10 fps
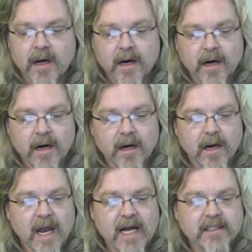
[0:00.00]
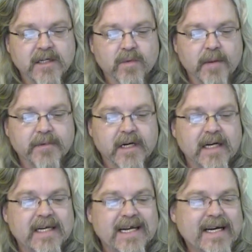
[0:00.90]
Uh, last erupted
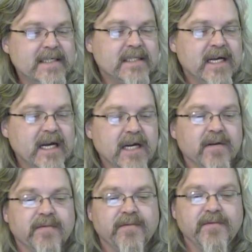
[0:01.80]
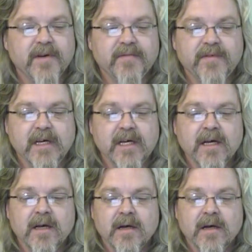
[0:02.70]
in nineteen fifty.